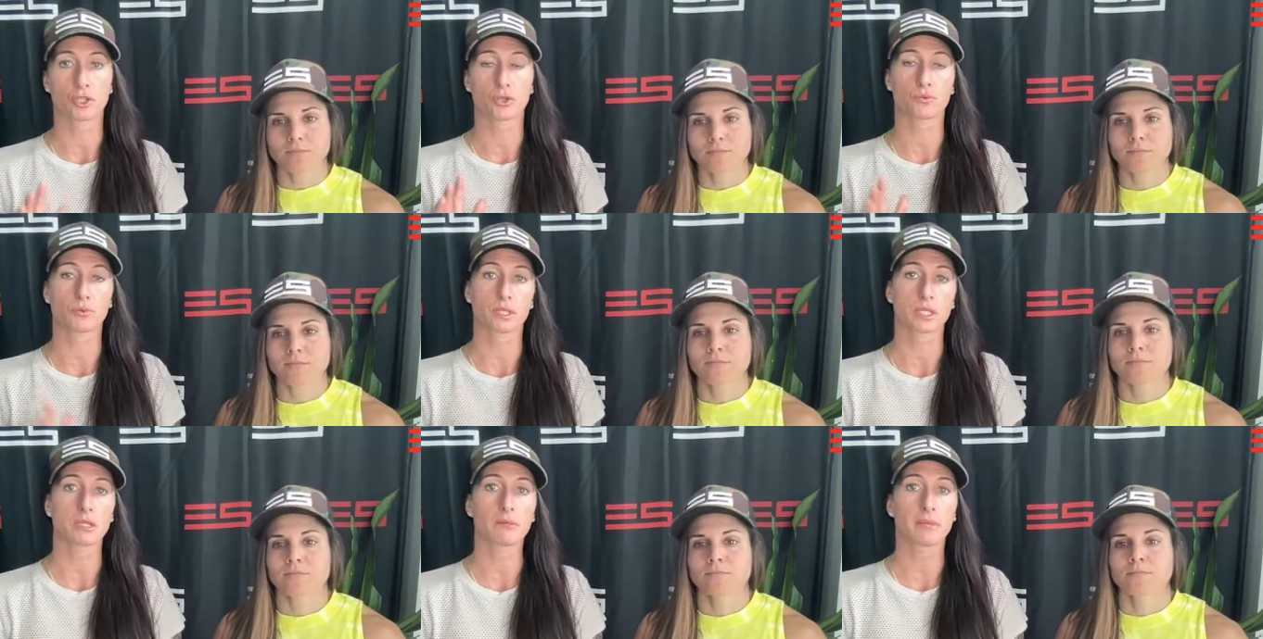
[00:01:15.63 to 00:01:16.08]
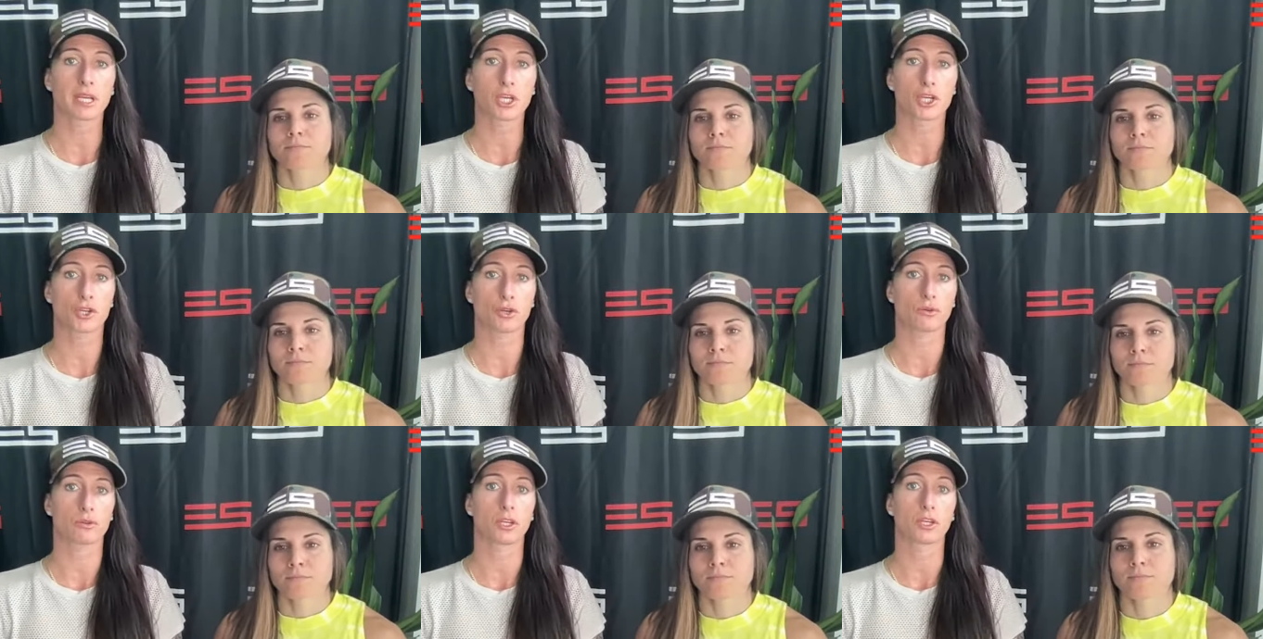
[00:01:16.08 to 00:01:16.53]
Speaker 1: to really make
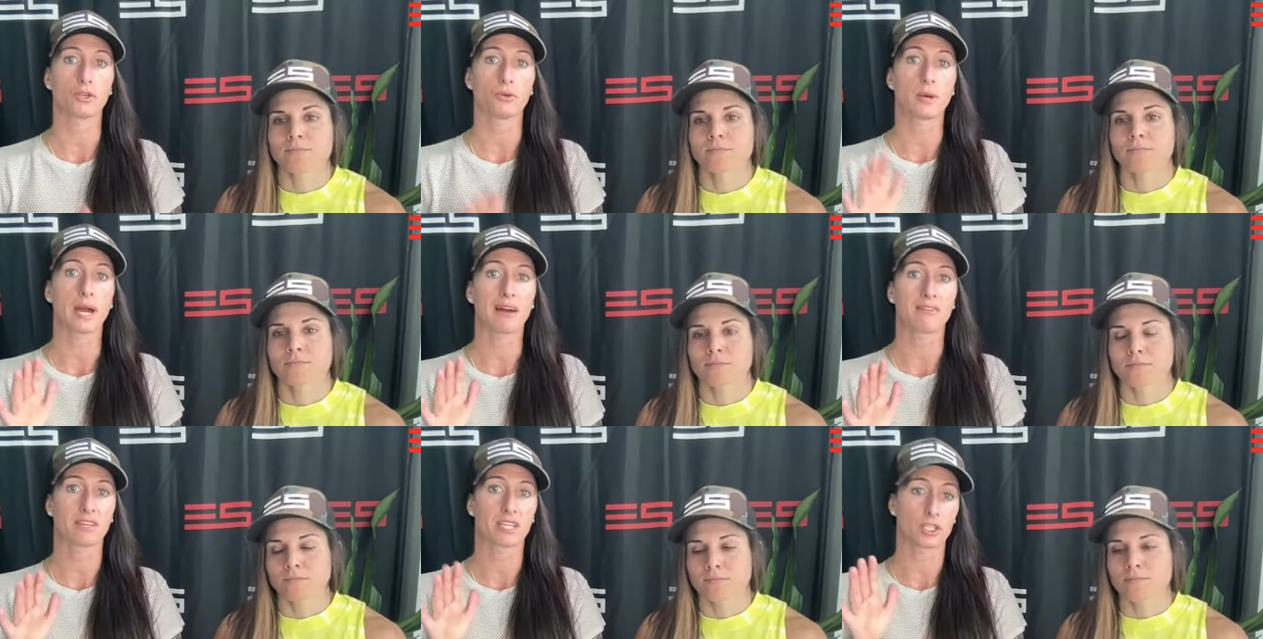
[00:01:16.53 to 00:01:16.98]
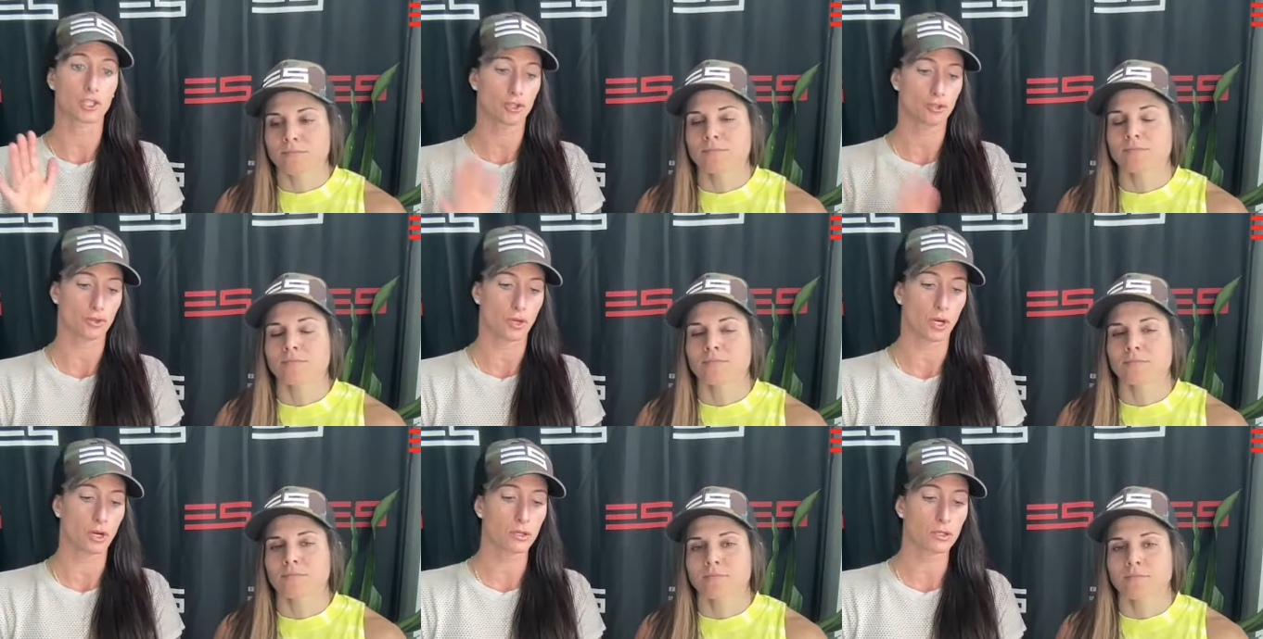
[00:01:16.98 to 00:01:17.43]
sure that you have a
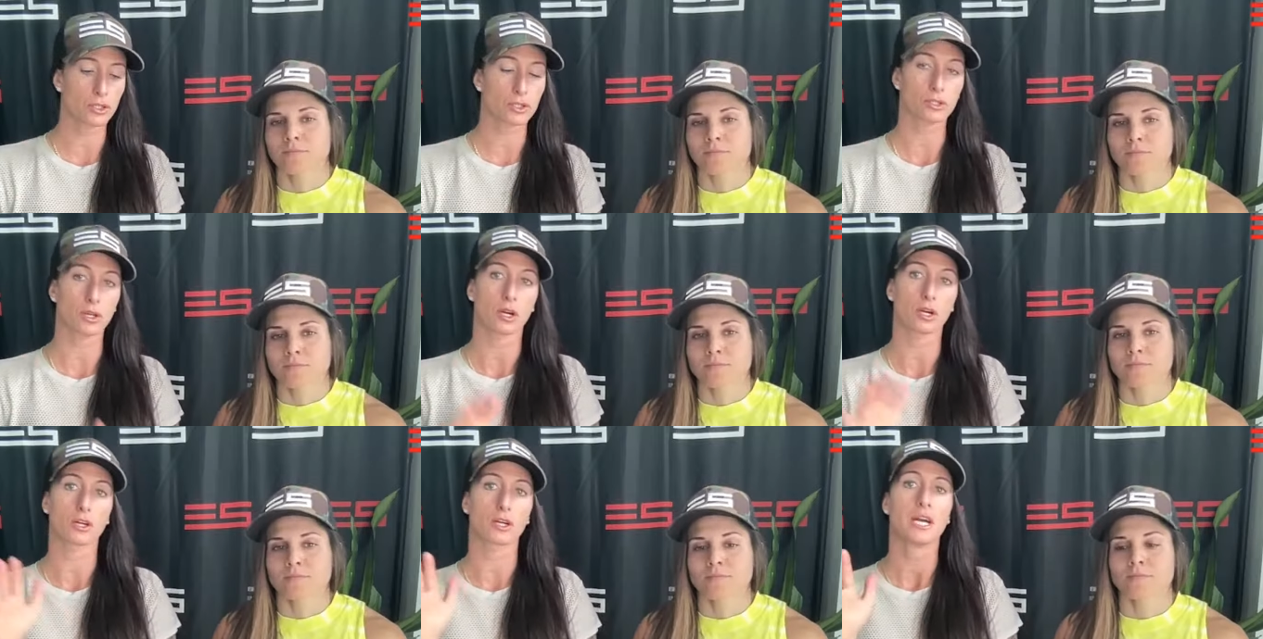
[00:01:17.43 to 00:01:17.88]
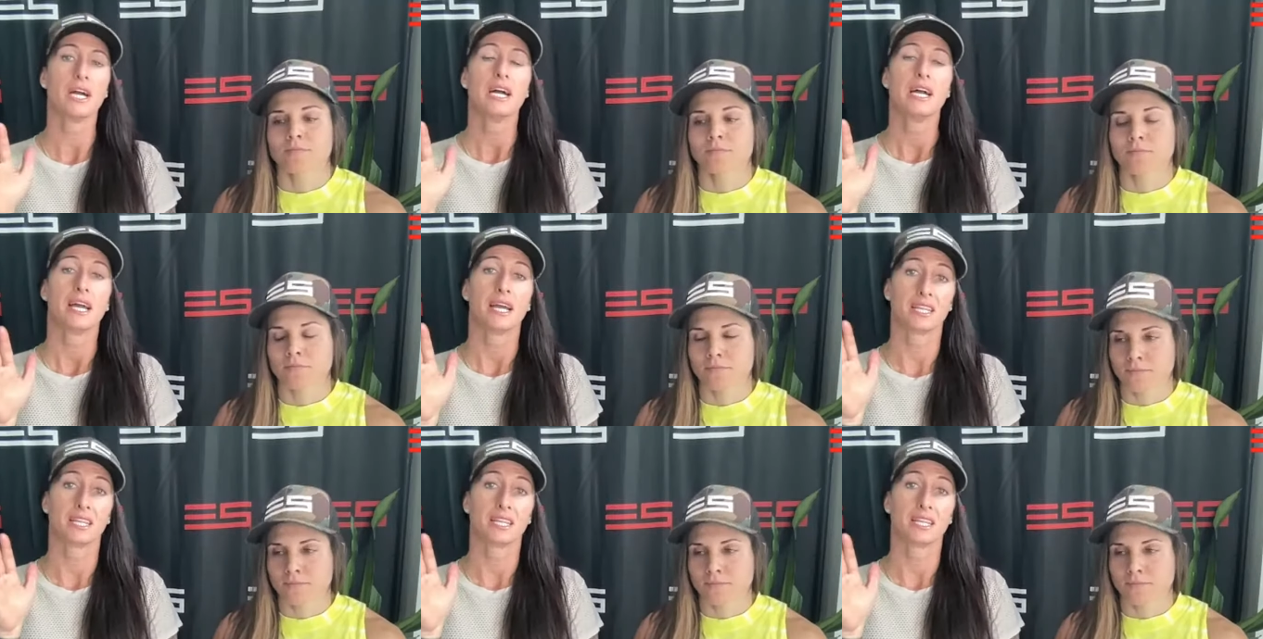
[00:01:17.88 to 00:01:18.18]
strong start